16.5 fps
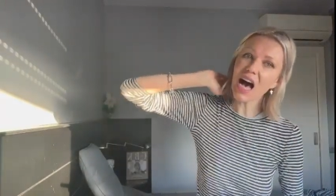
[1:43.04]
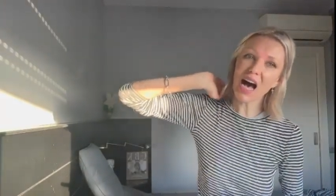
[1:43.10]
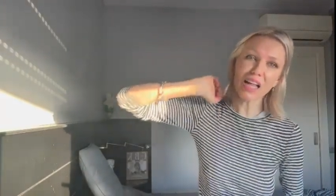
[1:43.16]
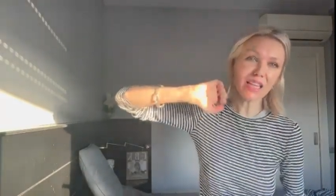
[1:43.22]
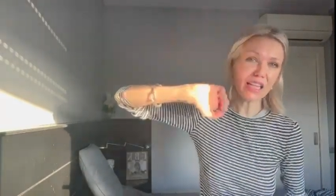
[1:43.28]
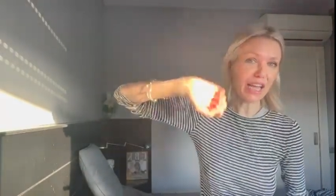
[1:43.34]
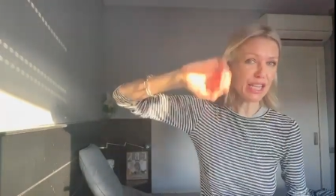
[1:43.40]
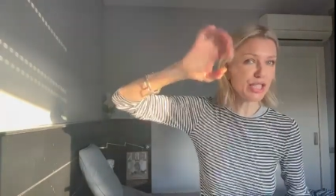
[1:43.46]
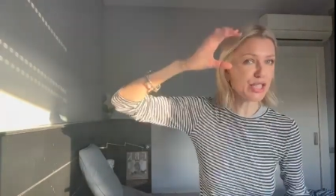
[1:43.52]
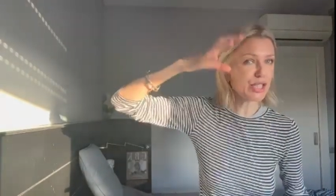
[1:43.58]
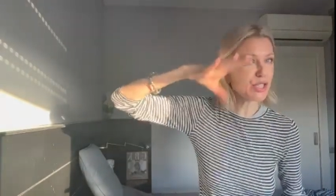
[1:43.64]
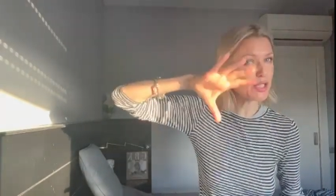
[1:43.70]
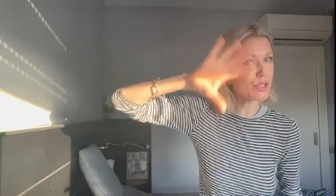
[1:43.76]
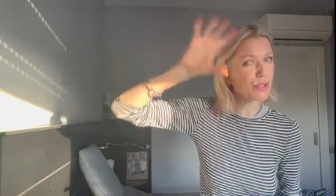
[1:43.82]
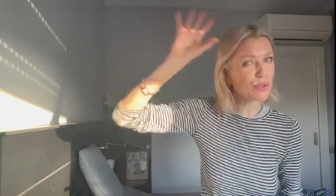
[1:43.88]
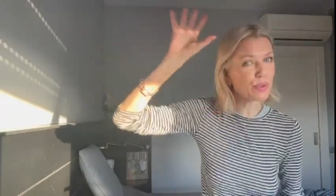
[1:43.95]
I like
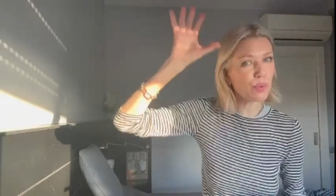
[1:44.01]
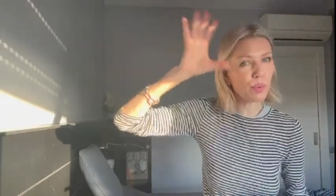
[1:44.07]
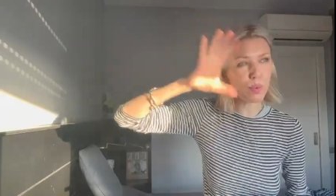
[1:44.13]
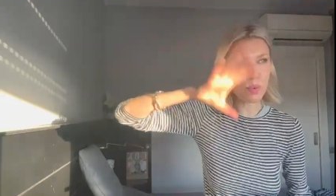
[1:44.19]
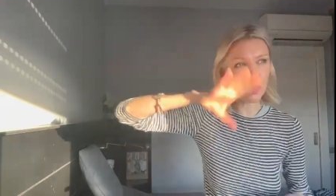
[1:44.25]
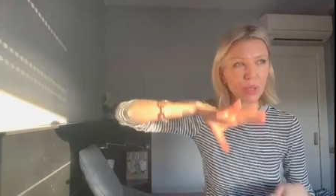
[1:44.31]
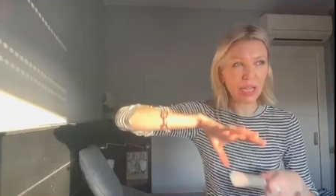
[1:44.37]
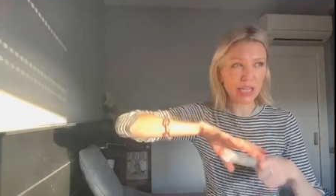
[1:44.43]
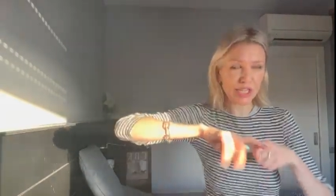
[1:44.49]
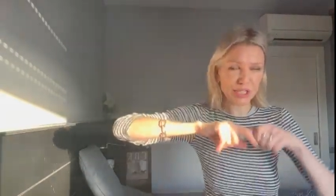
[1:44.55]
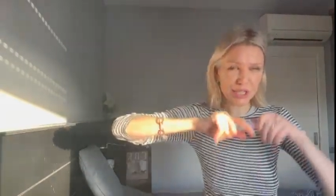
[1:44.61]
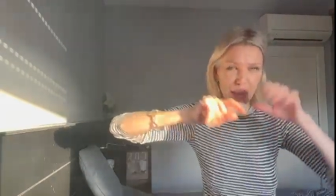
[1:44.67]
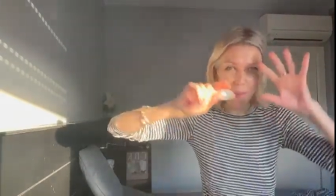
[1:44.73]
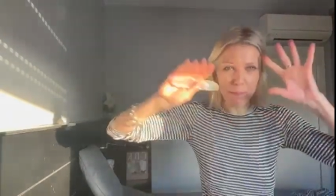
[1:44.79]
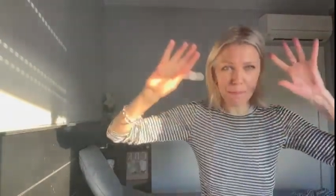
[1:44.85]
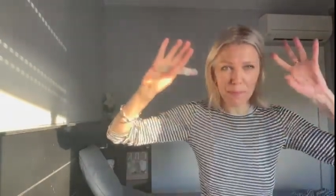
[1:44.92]
just to like
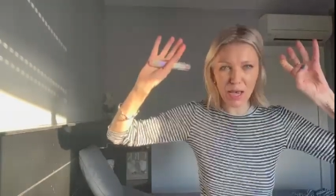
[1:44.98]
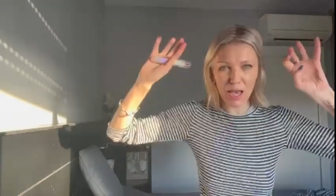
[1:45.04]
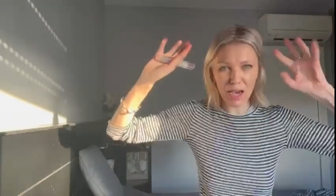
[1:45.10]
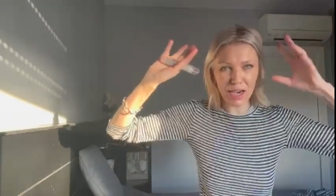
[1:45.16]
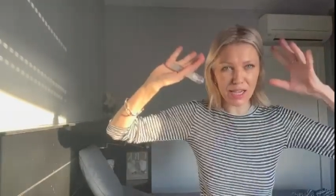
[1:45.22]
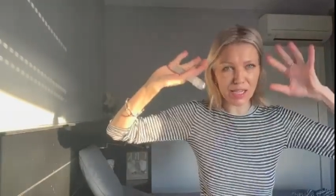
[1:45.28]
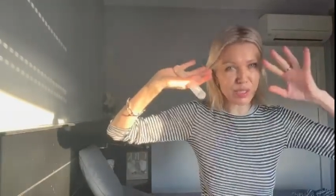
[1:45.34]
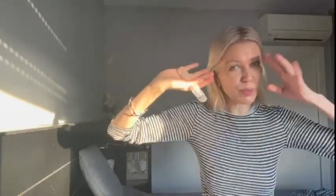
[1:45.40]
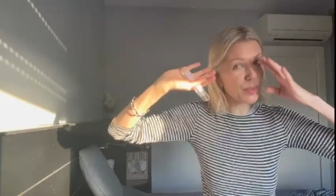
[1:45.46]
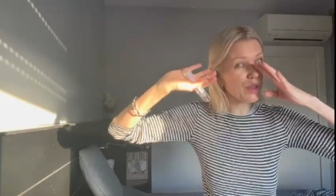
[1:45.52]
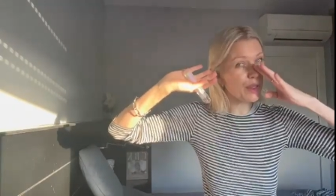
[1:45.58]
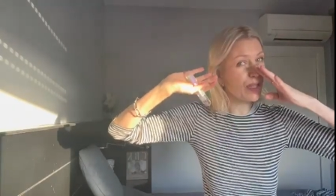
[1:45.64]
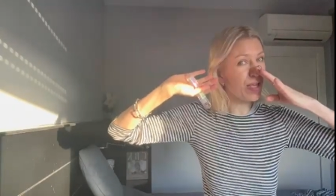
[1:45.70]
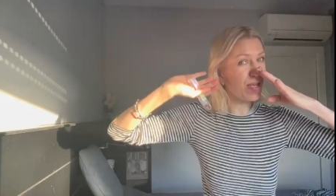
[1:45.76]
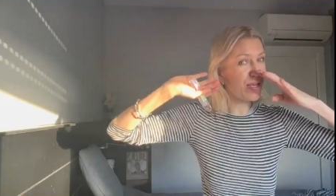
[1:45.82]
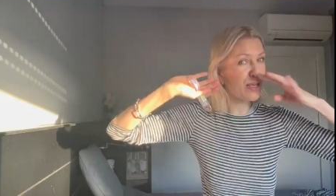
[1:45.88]
shape my eyes
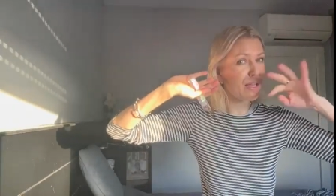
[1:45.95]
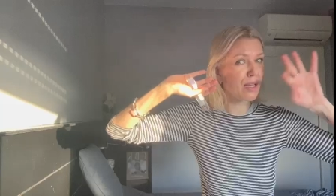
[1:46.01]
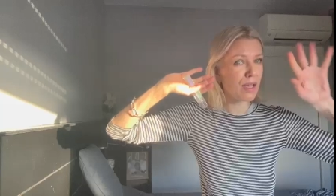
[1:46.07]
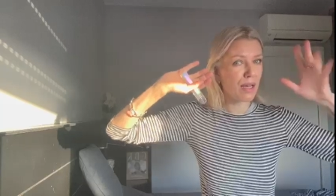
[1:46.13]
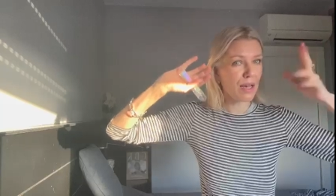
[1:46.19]
with the